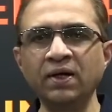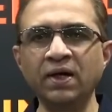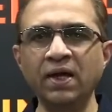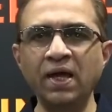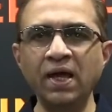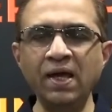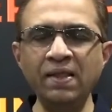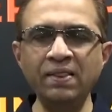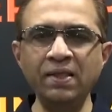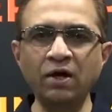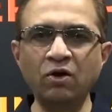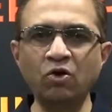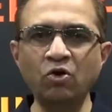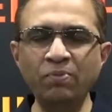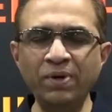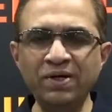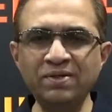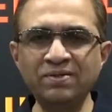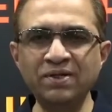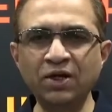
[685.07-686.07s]
in the
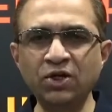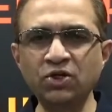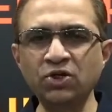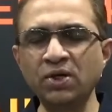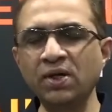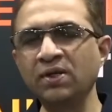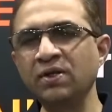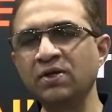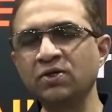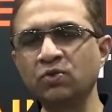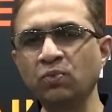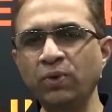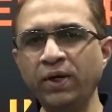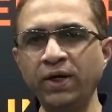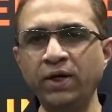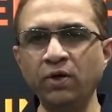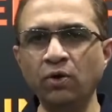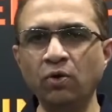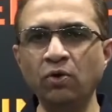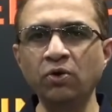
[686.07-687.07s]
comment section in this
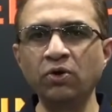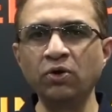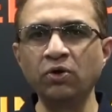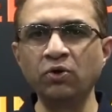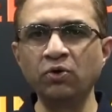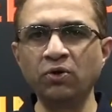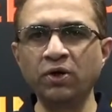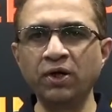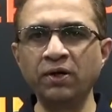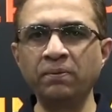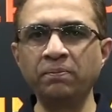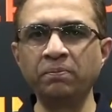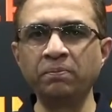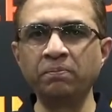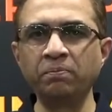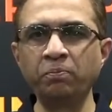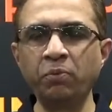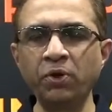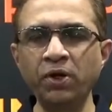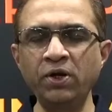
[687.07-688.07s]
video, you can
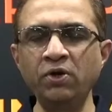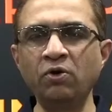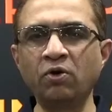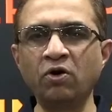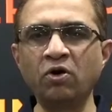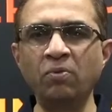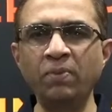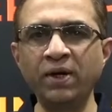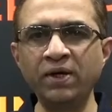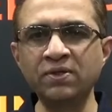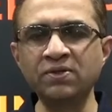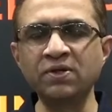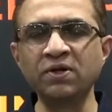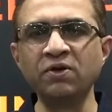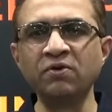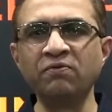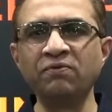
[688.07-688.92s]
put in your comments.